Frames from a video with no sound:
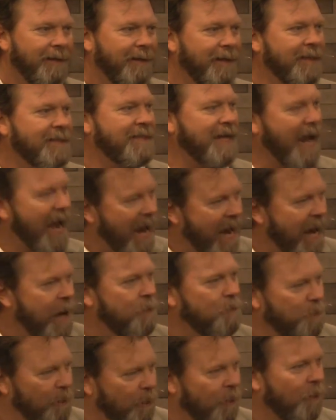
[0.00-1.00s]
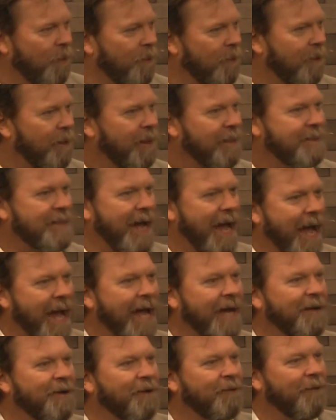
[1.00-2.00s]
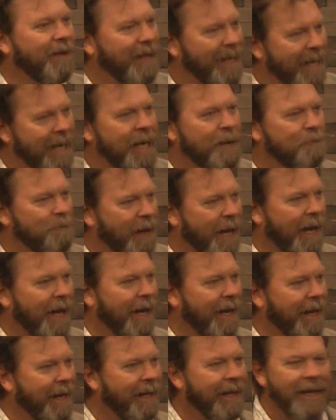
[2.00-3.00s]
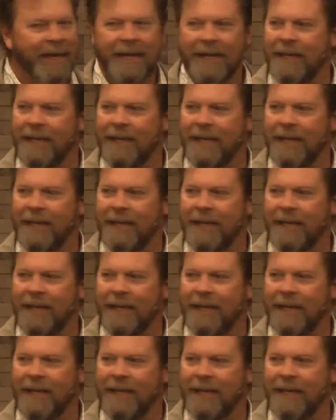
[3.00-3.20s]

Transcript: is able to handle anybody